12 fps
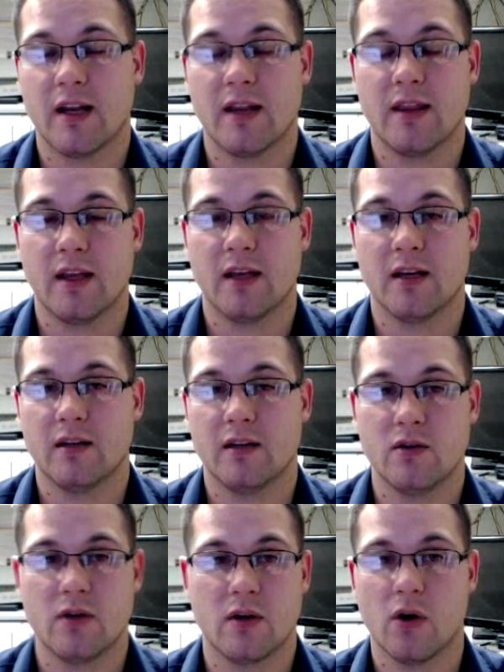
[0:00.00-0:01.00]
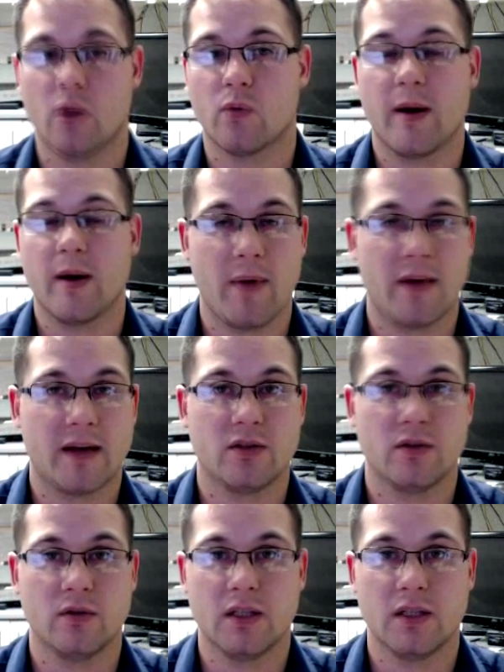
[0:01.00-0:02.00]
and then you can go right back
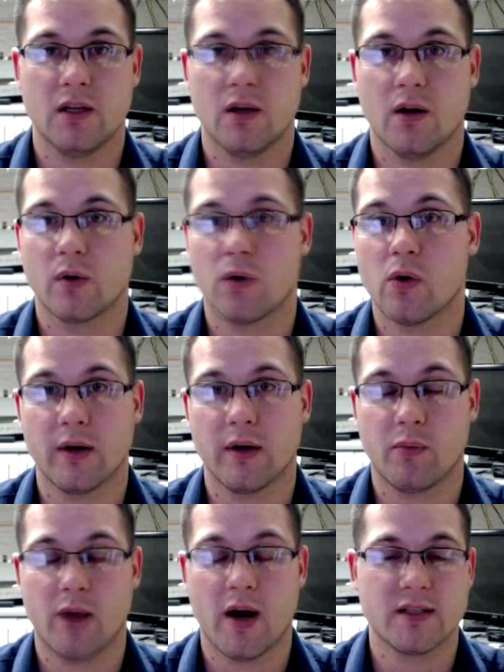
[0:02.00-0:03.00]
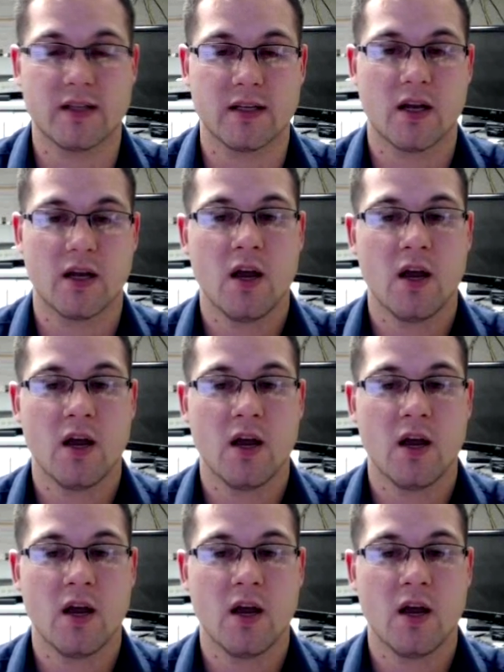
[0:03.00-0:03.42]
to the recording process.